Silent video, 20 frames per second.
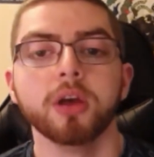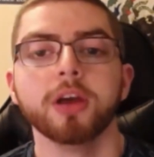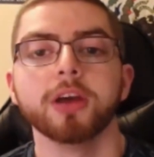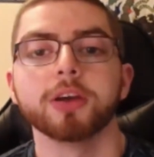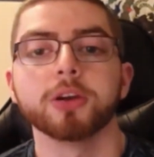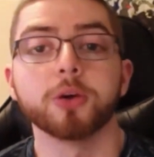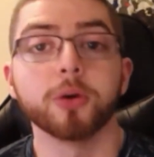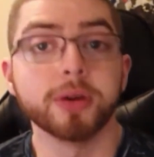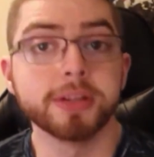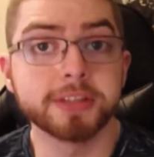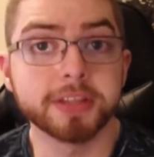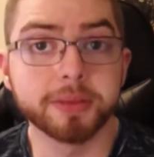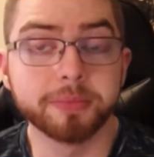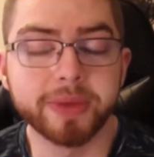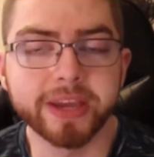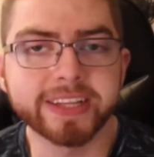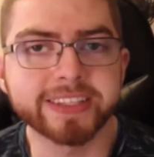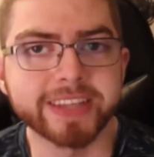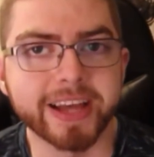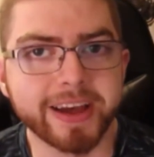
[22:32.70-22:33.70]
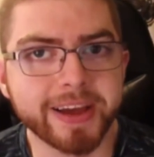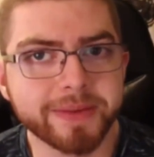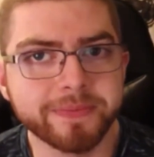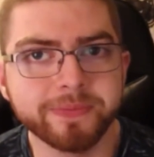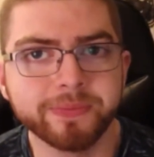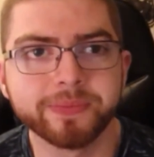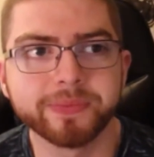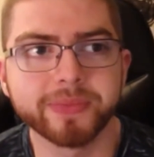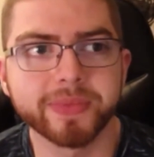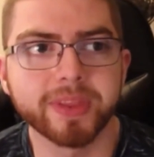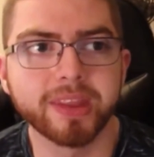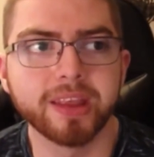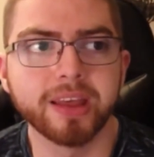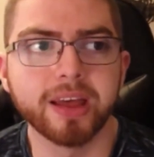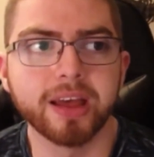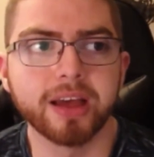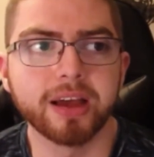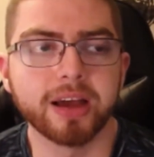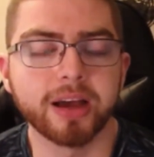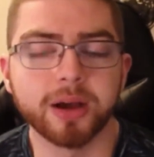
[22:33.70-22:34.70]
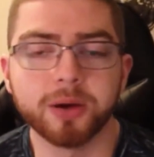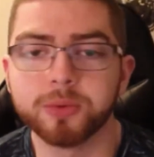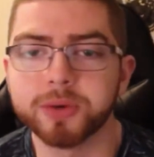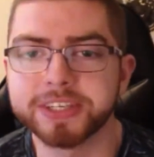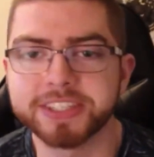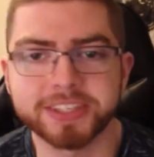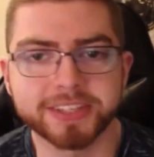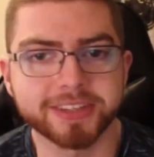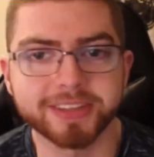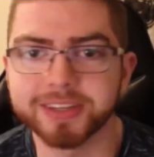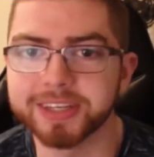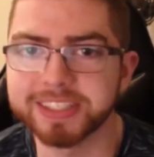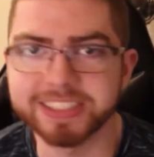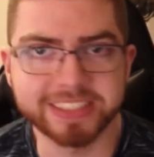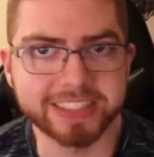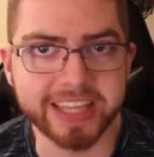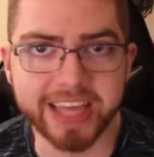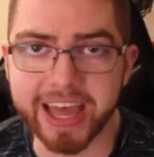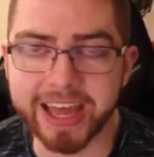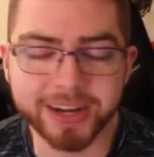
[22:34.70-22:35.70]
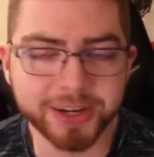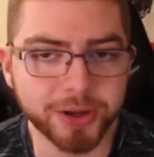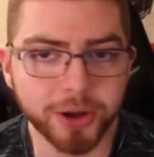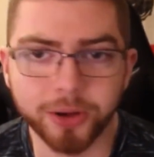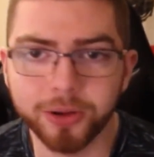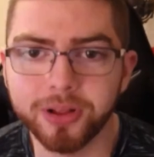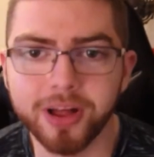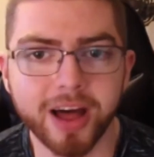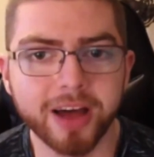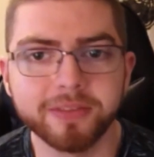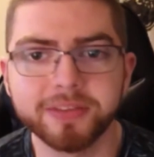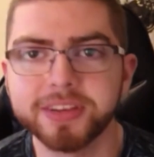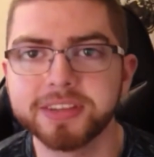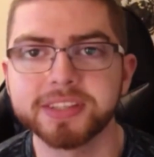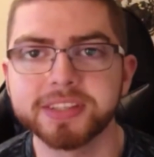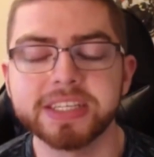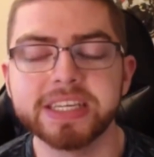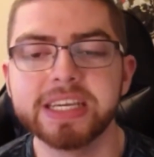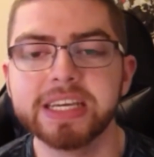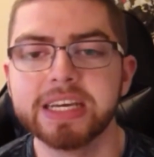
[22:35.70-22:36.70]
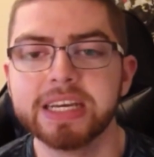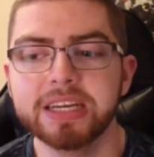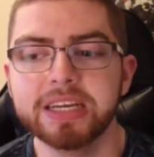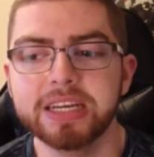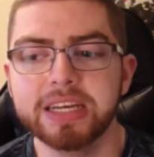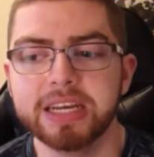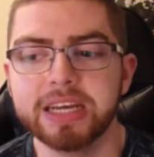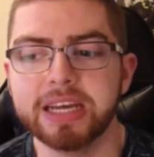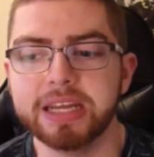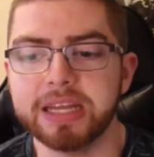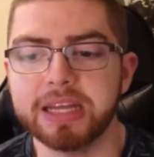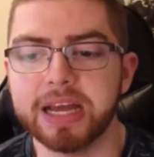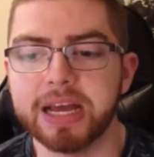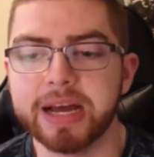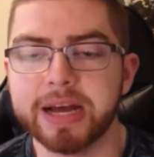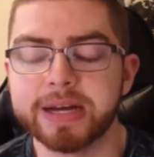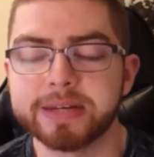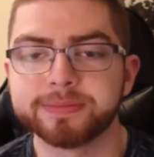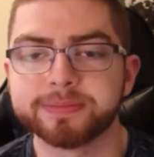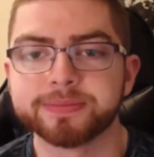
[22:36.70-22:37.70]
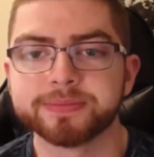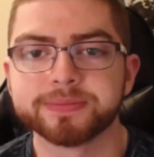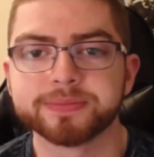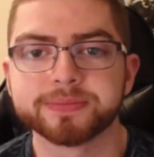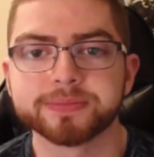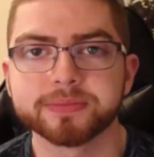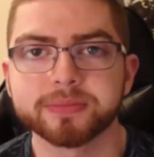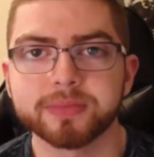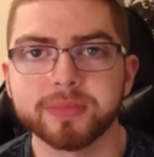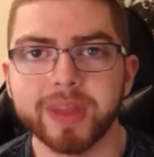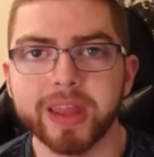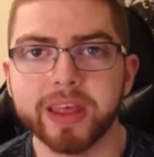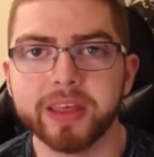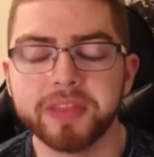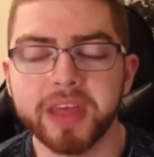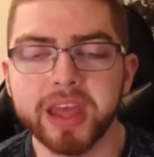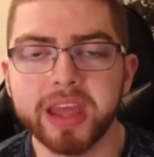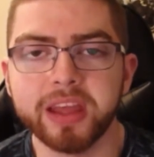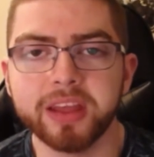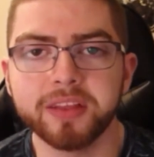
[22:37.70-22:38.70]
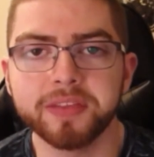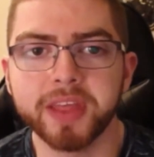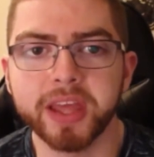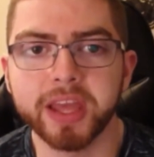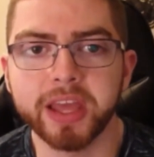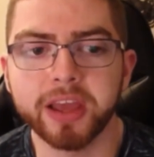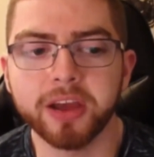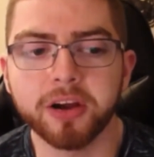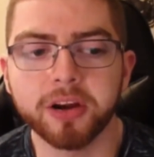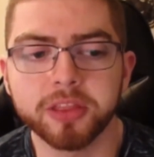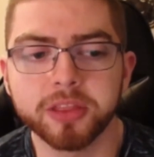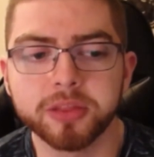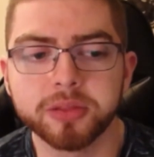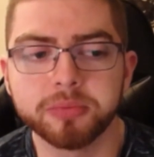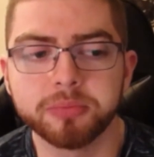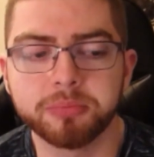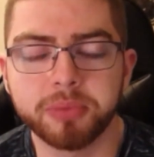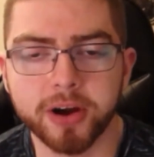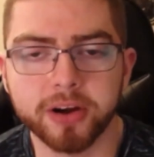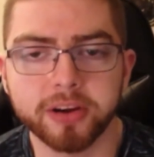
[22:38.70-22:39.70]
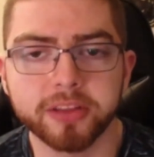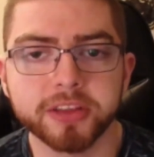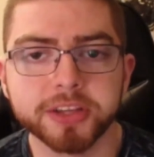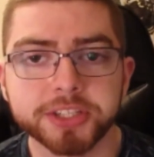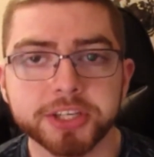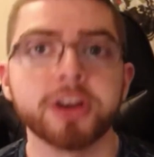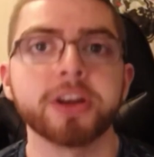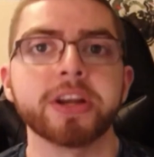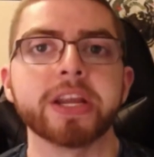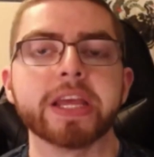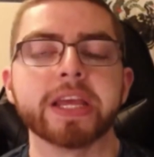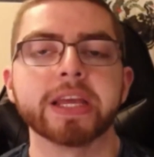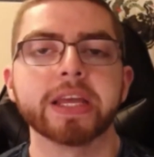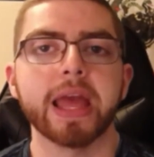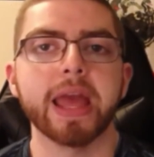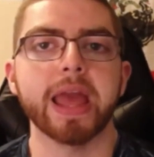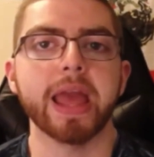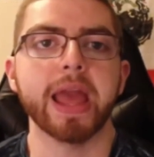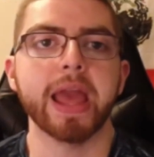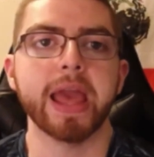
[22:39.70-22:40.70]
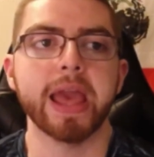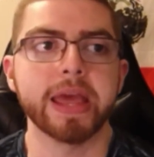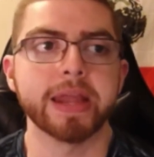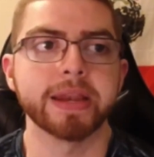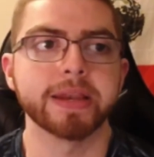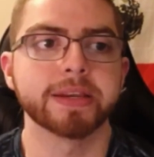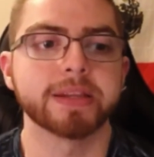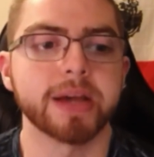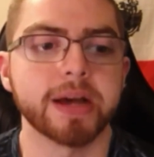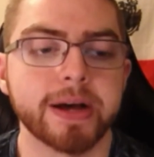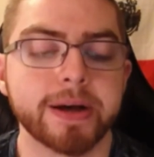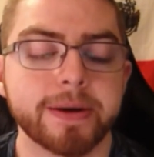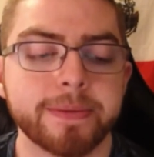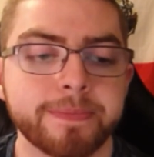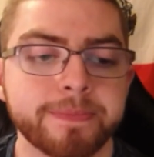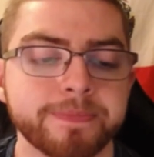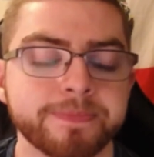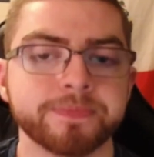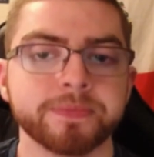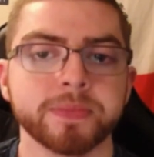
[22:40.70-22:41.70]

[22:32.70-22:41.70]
going to the big time, which is the end goal, obviously, they are part of the journey. And I'm